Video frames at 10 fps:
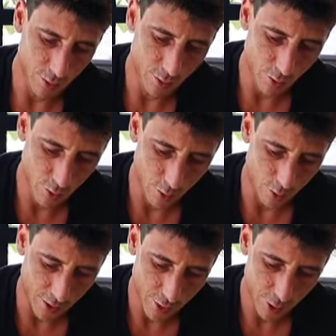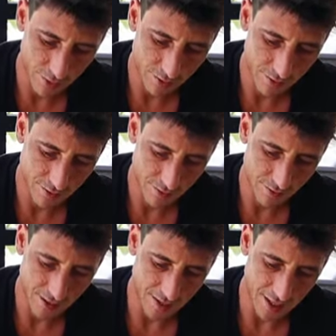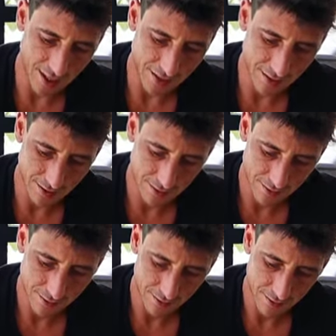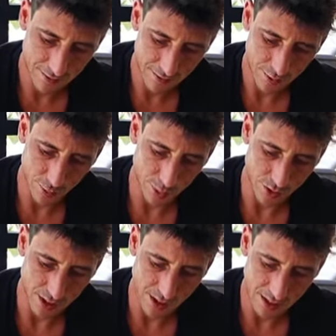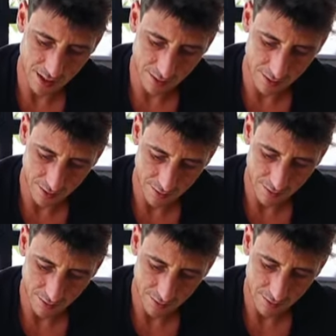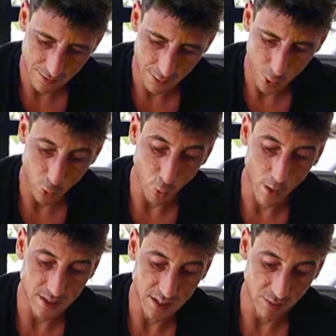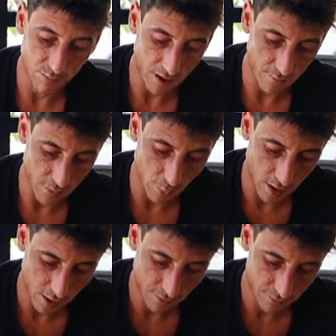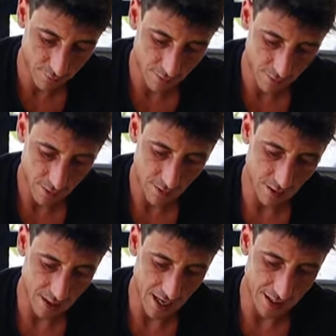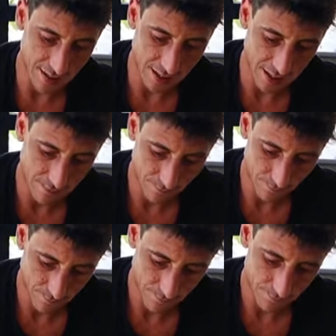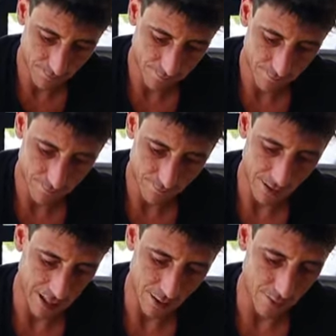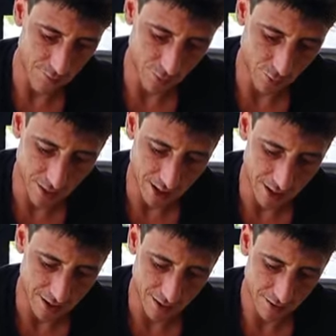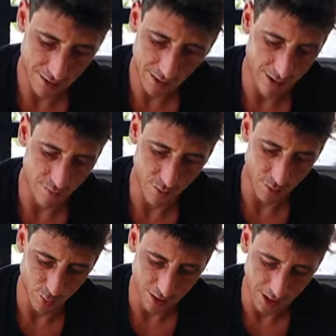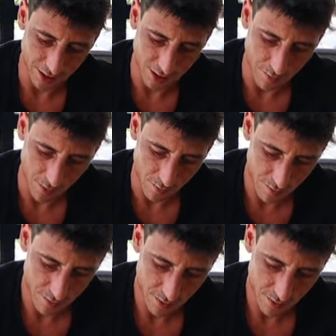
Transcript: Oh, Gold Rush. 6, 13, 25 for the one off. Nasty. I love the new tickets. Love when new tickets come out.